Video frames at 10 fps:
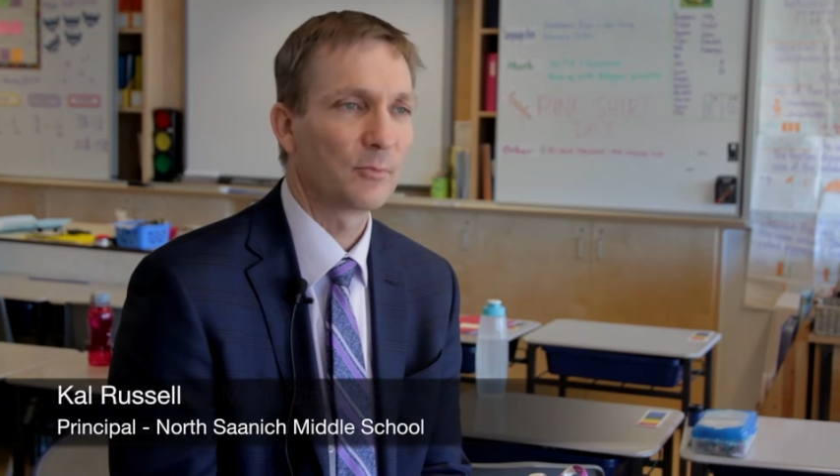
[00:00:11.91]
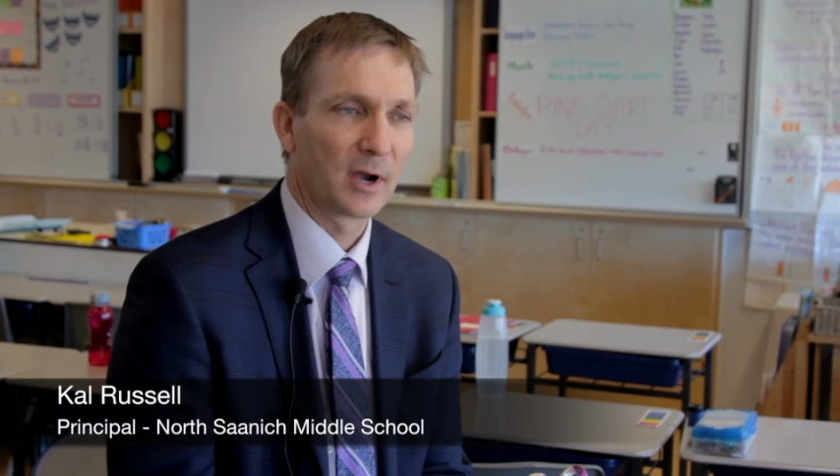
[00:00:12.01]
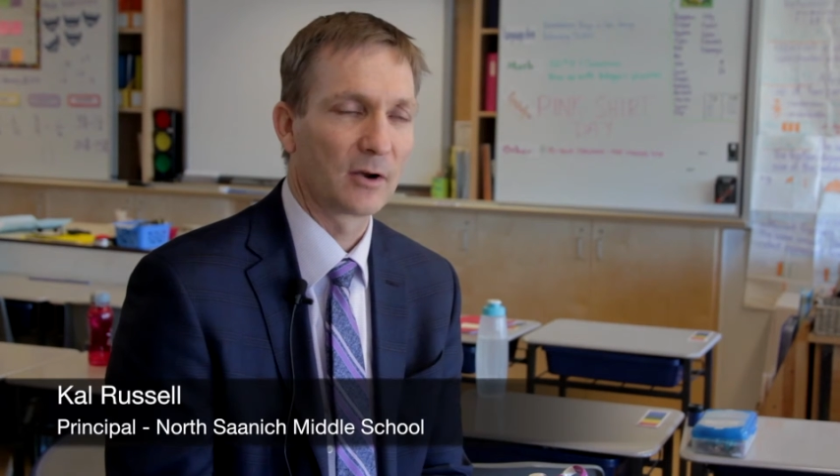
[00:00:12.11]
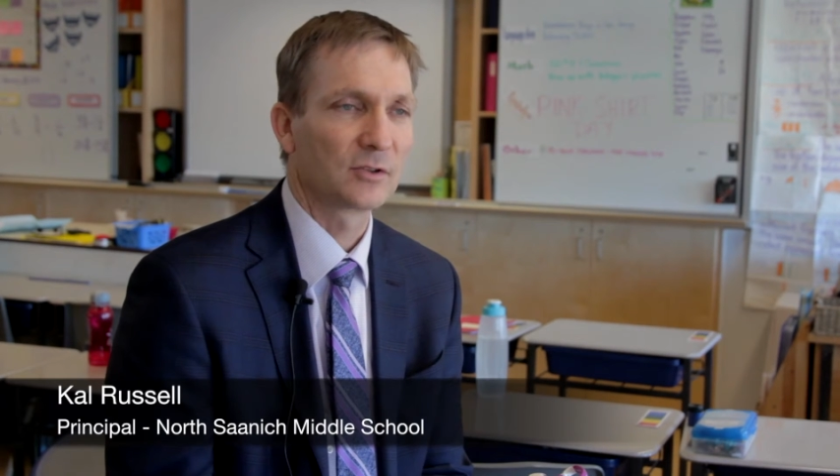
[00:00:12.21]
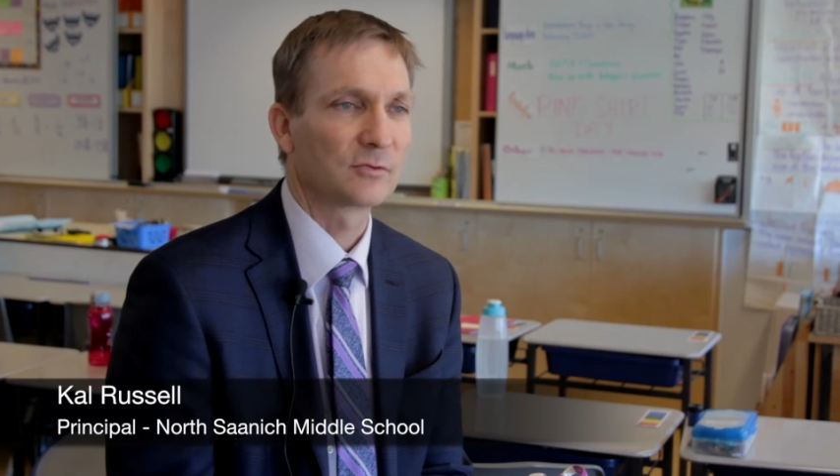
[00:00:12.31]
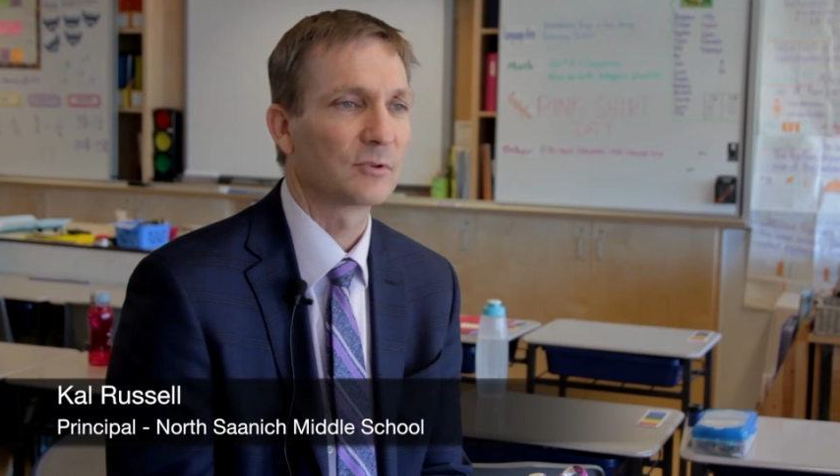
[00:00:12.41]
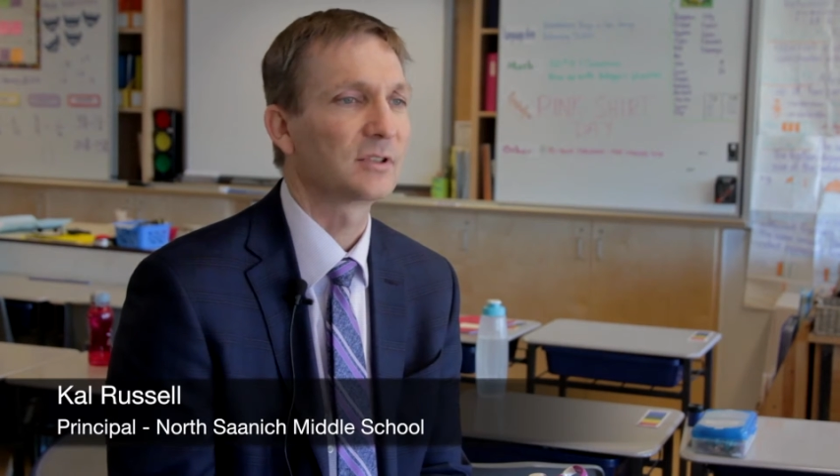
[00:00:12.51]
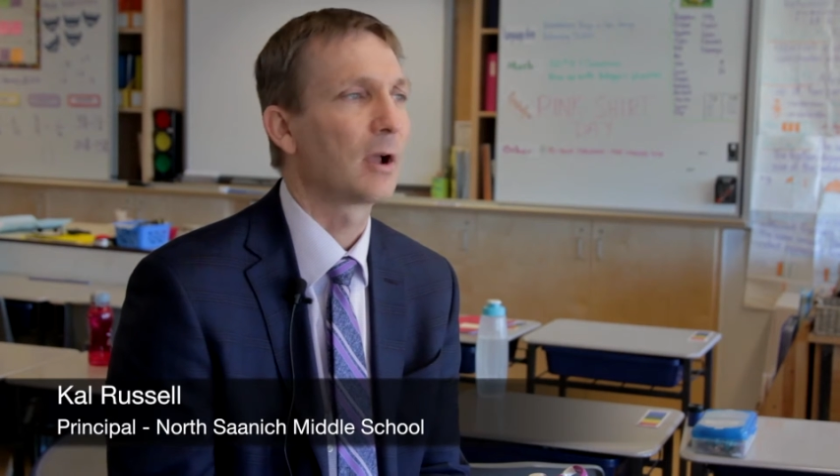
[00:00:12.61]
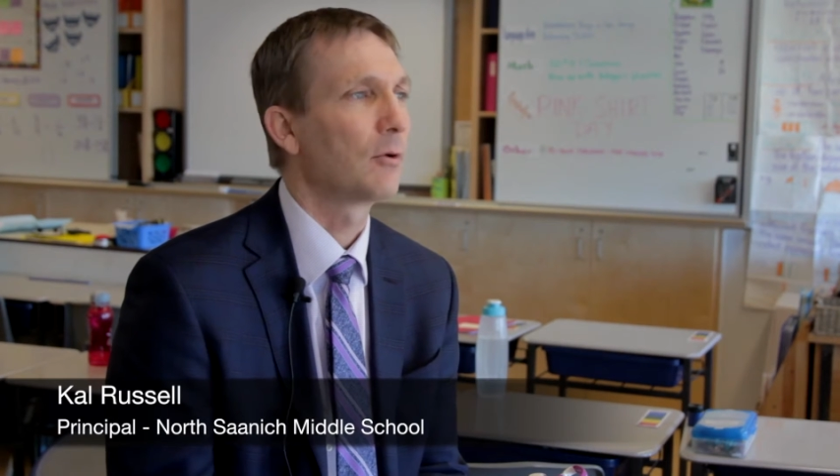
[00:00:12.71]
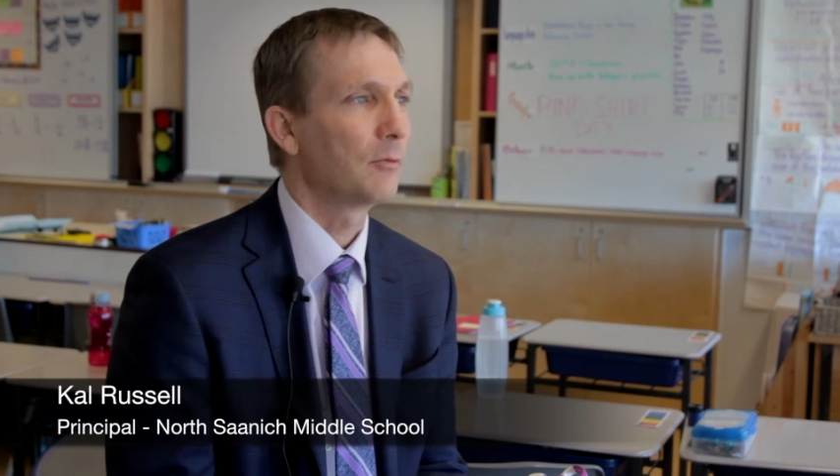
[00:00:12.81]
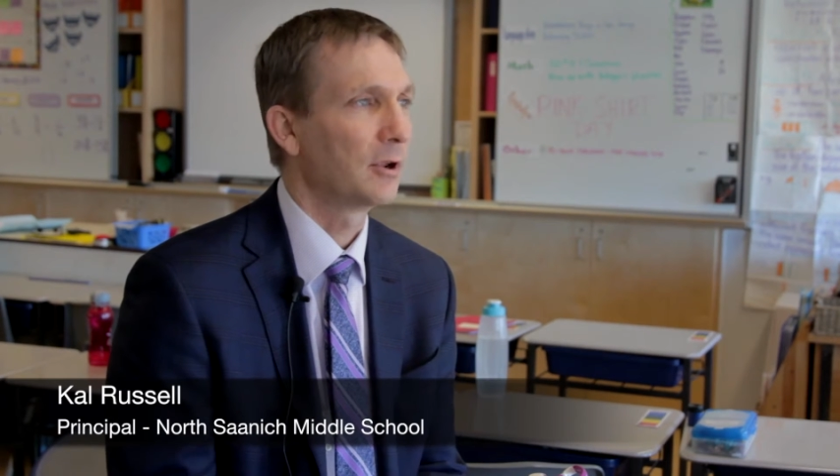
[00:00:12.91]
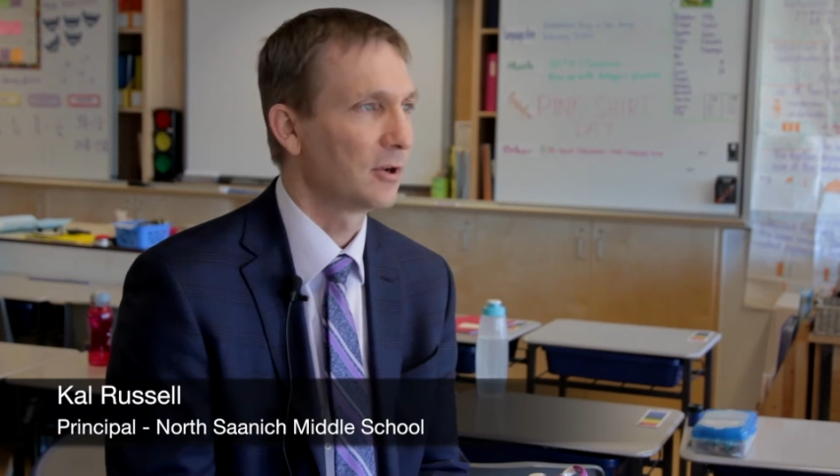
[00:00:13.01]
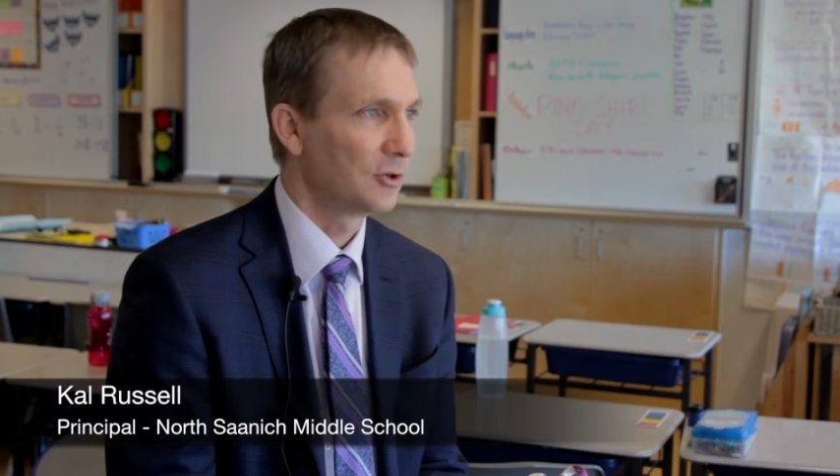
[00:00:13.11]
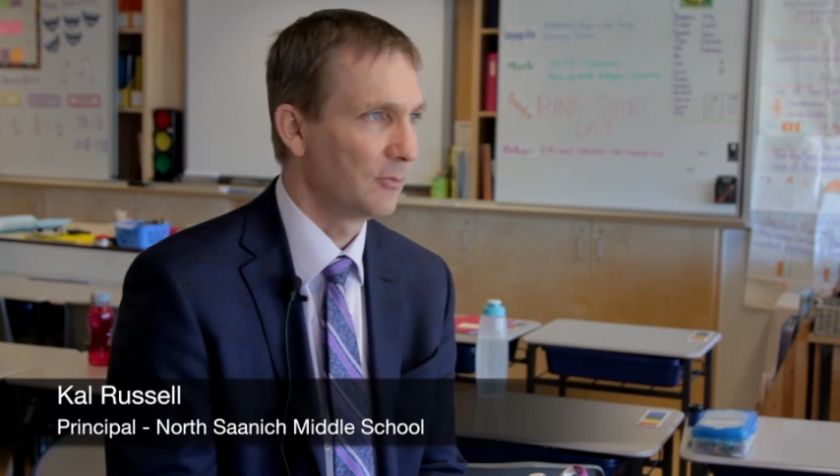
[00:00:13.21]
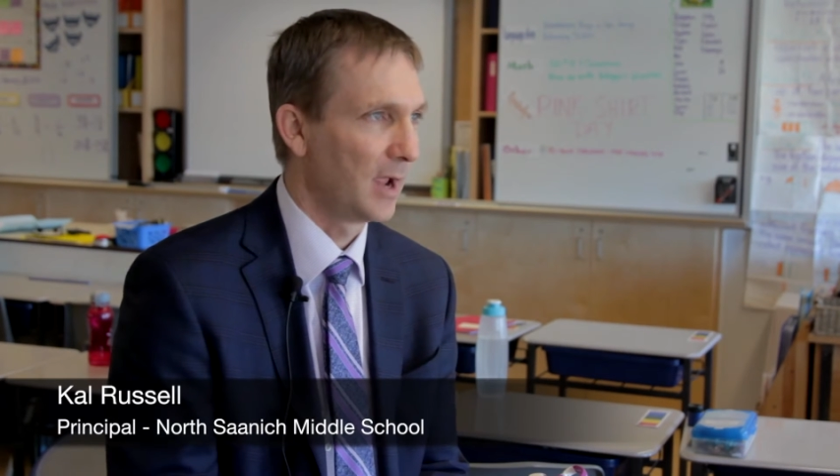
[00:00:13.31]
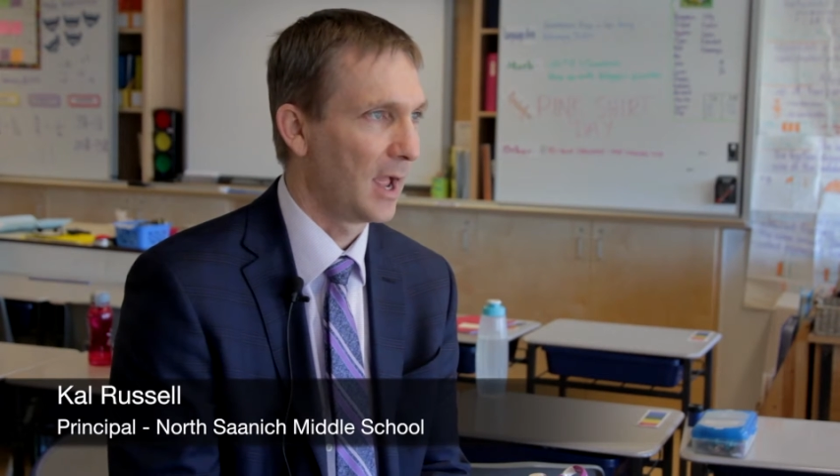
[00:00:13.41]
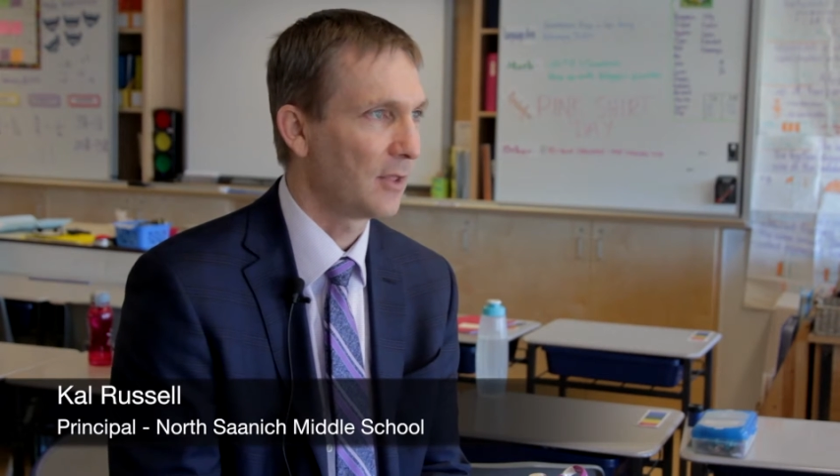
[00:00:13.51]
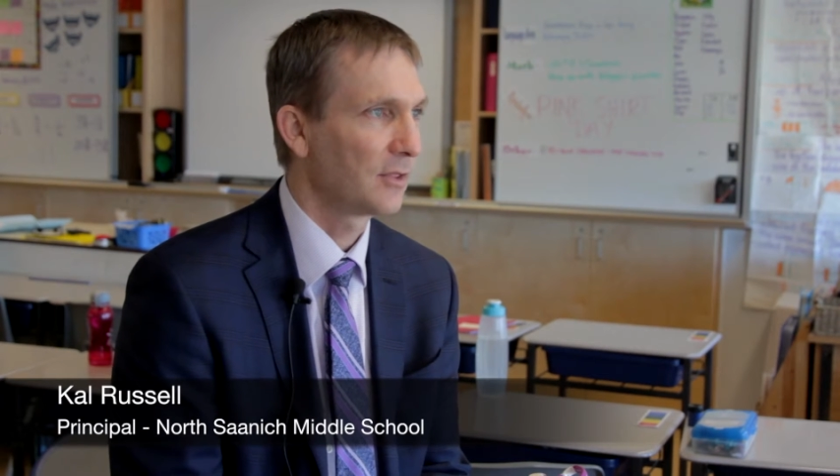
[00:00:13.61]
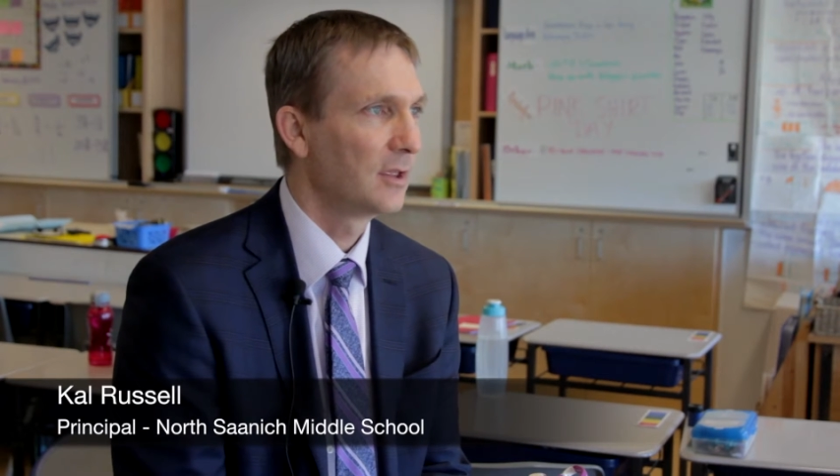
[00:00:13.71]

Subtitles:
parents was, how are we going to do math?